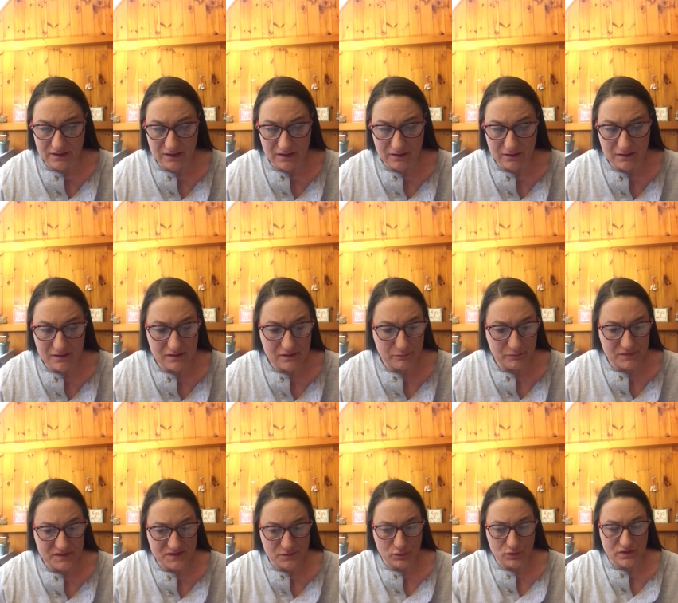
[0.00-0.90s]
and
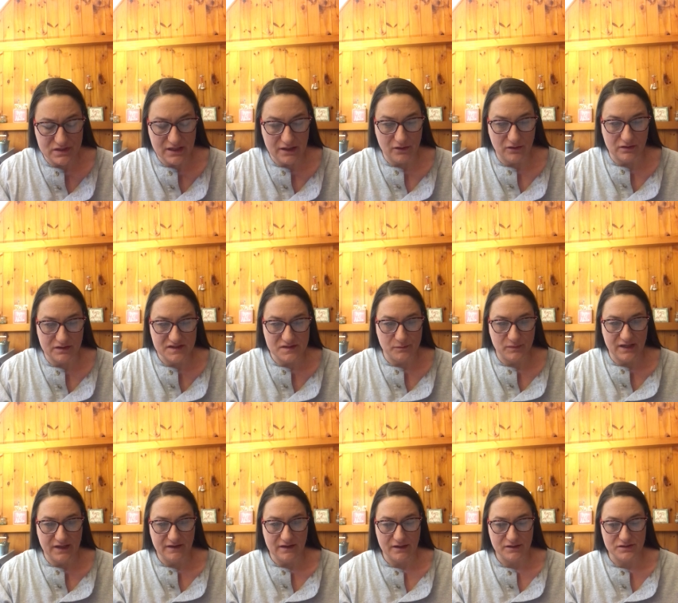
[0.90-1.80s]
Miss Boutin will
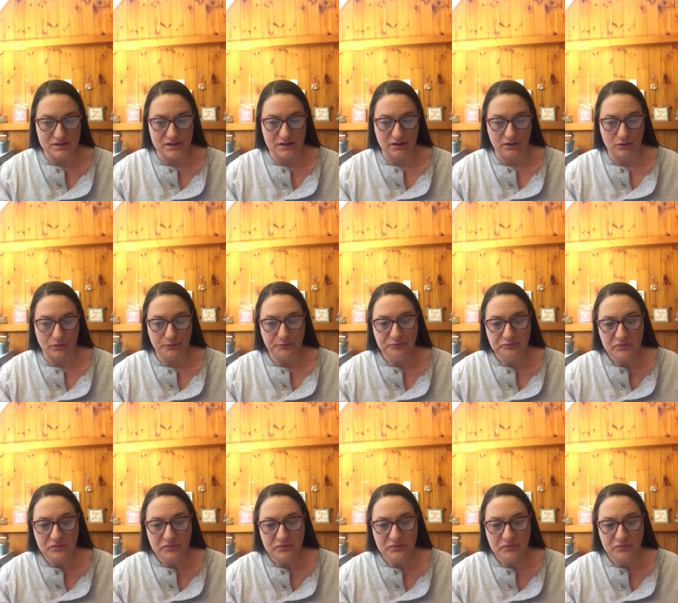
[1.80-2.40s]
explain that to you.